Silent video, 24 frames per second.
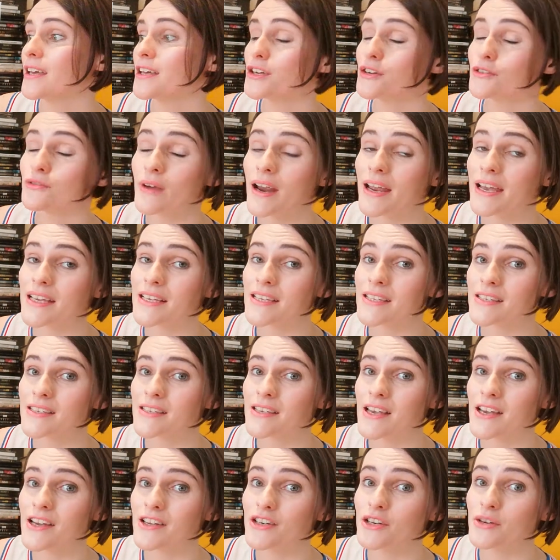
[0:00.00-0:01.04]
Grace
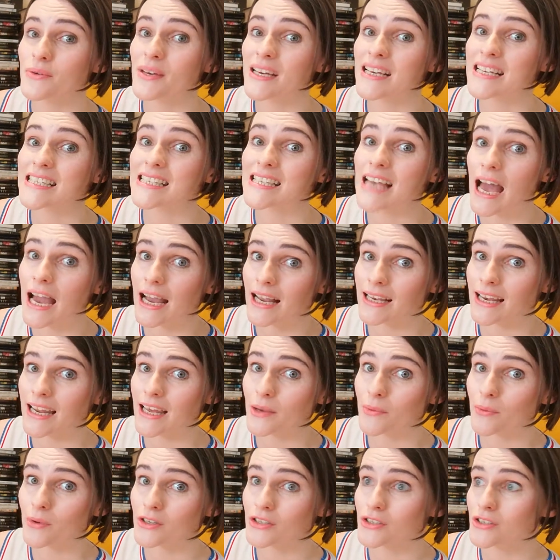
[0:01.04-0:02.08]
knew exactly
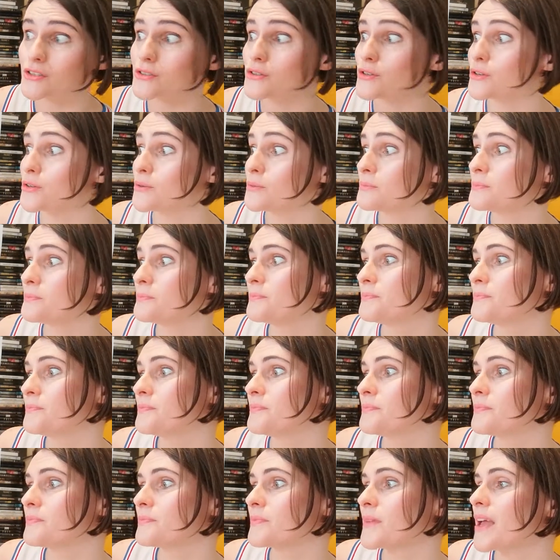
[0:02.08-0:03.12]
what to do
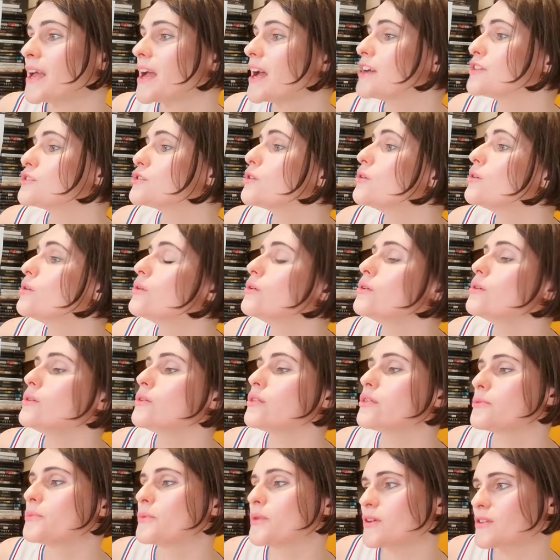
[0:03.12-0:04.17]
and all
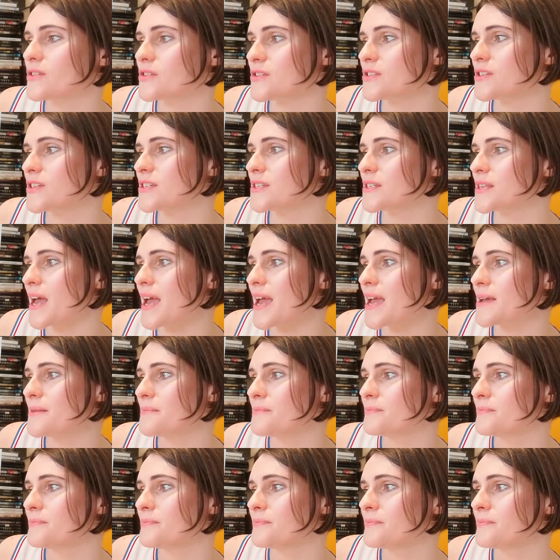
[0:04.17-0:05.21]
the words to say.
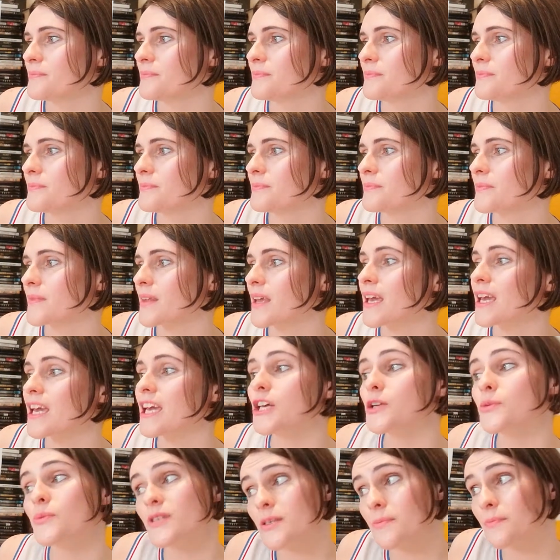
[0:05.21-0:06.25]

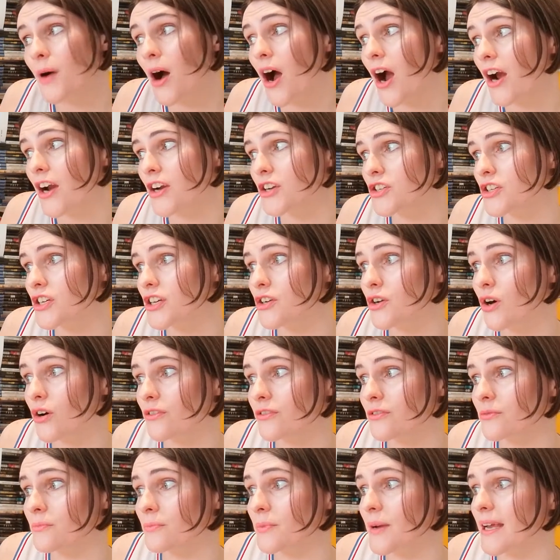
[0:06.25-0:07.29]
It was a part she had
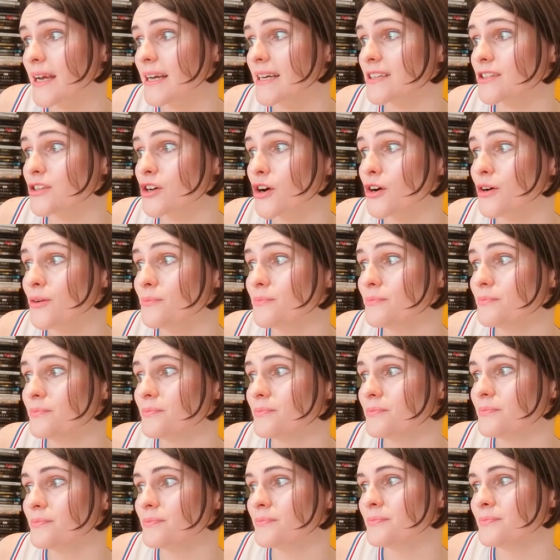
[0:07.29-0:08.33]
often played at home.
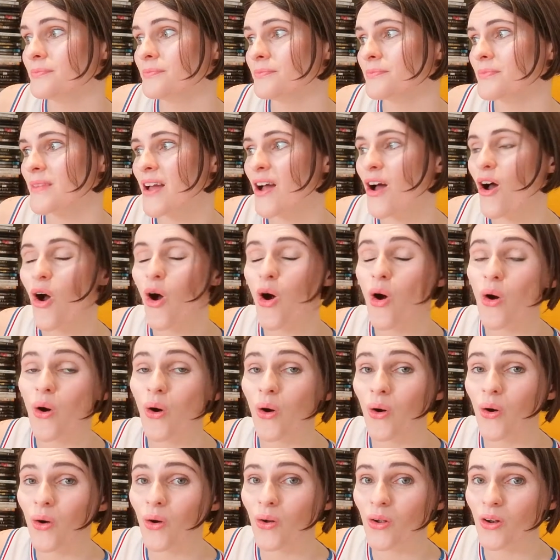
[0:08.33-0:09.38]

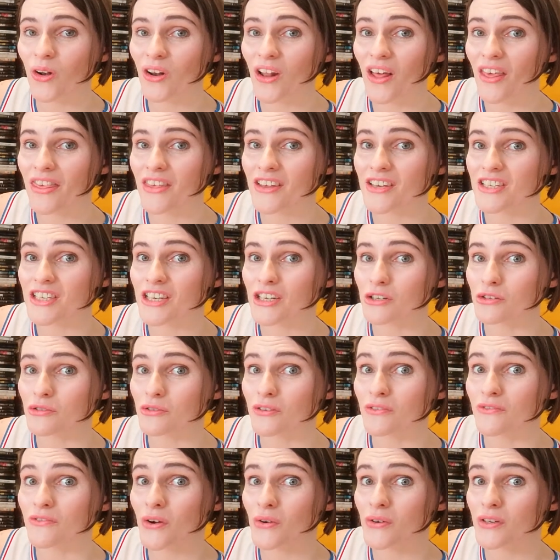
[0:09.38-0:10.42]
All the
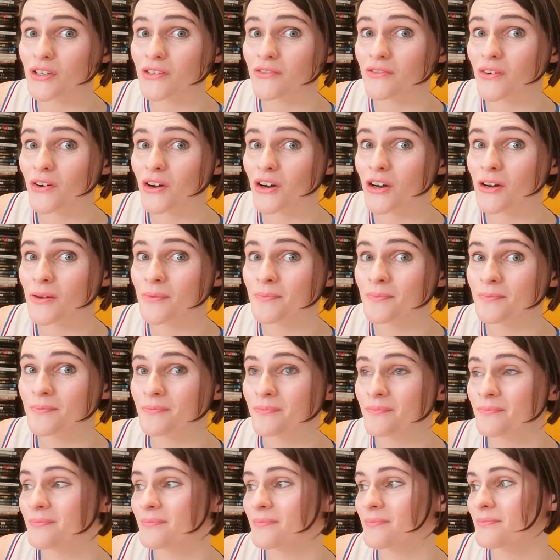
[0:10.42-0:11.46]
children voted for her.
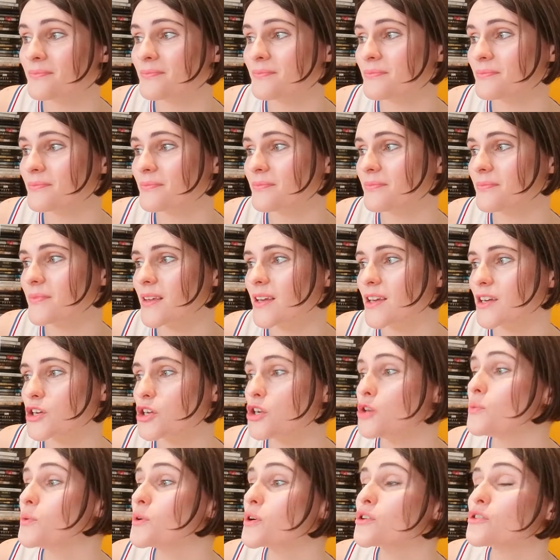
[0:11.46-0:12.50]

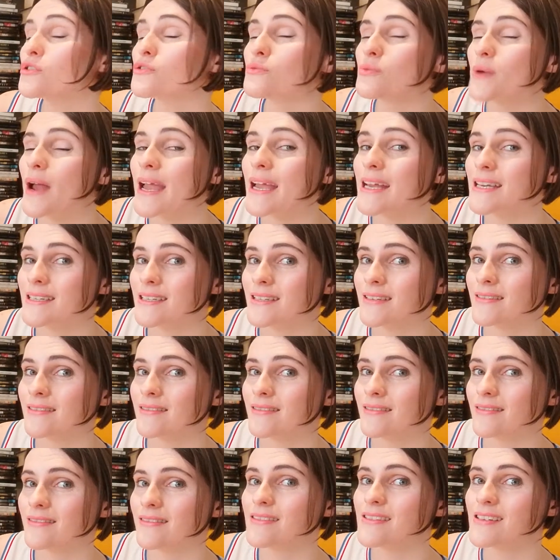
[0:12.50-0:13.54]
You were great,
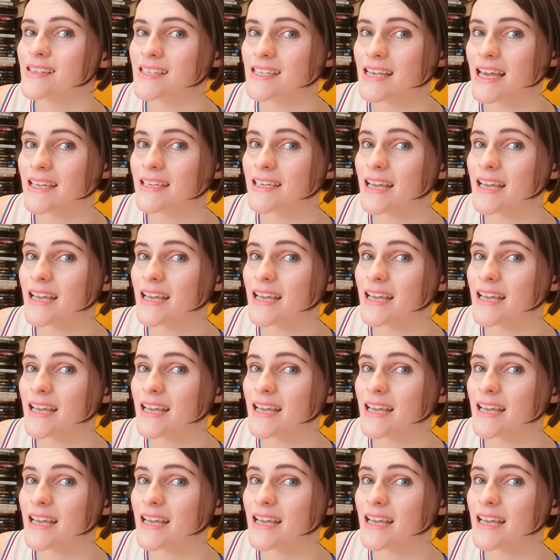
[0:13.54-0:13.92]
said